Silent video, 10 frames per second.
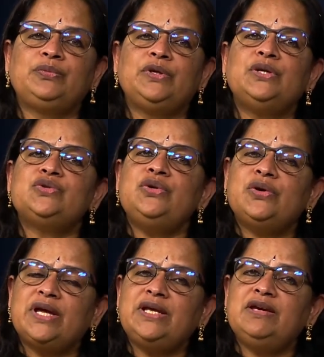So you
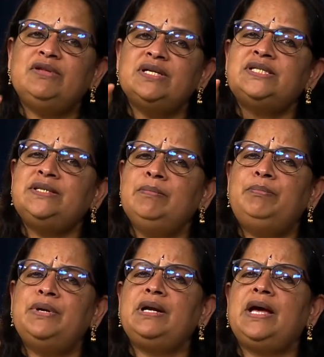can give the
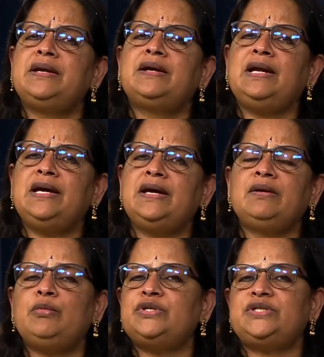simple and clear
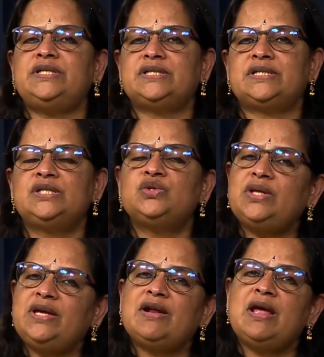questions. So
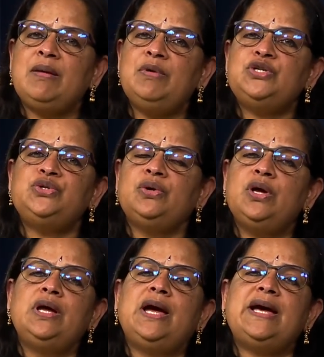they are able to
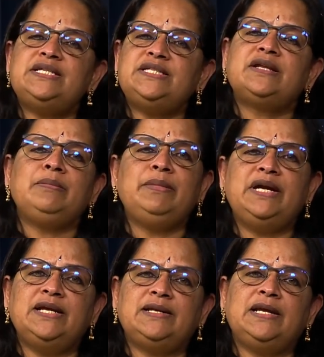answer
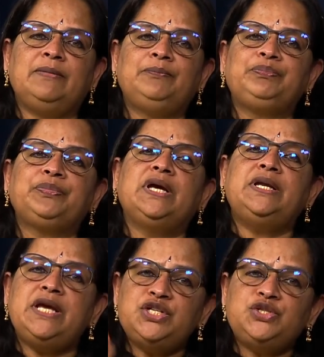immediately.
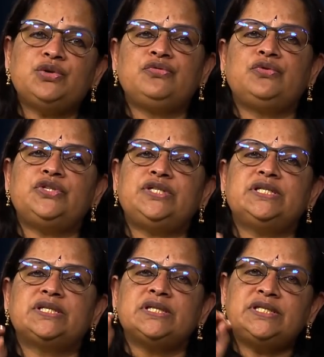Nature of
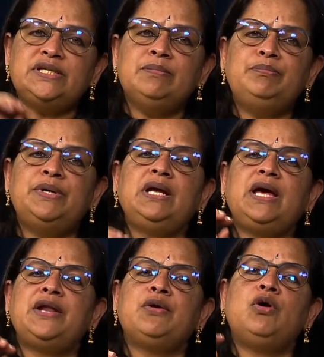questions, simple
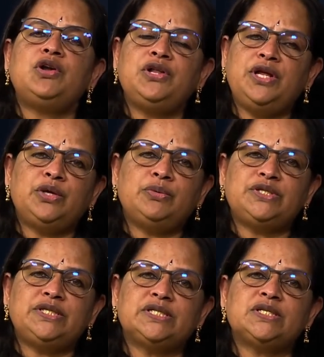and alternate
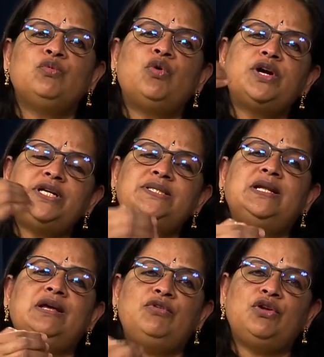questions. What is the
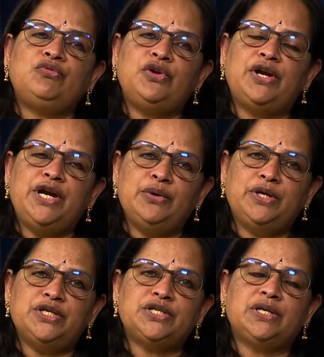level of your
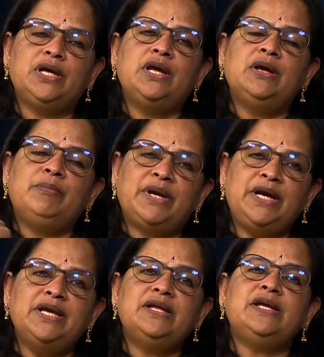education?
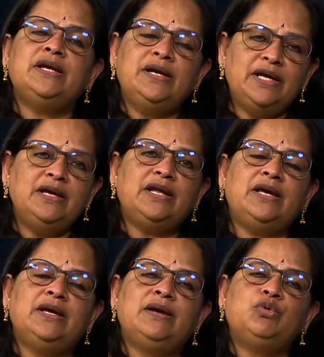Pre-degree, degree,
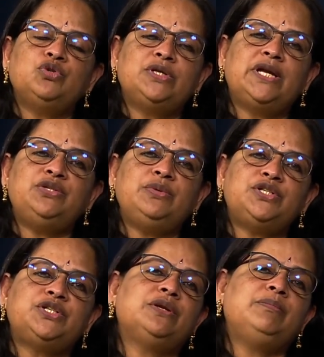
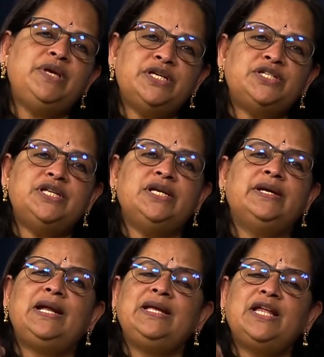post-graduation, PhD.
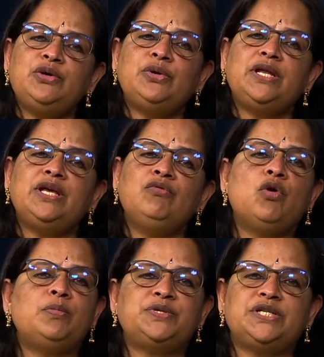Like that you can give
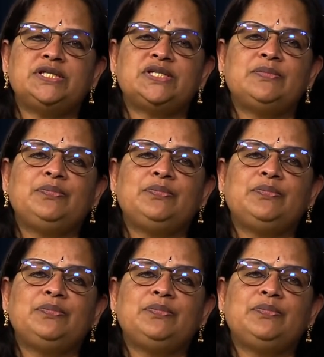options.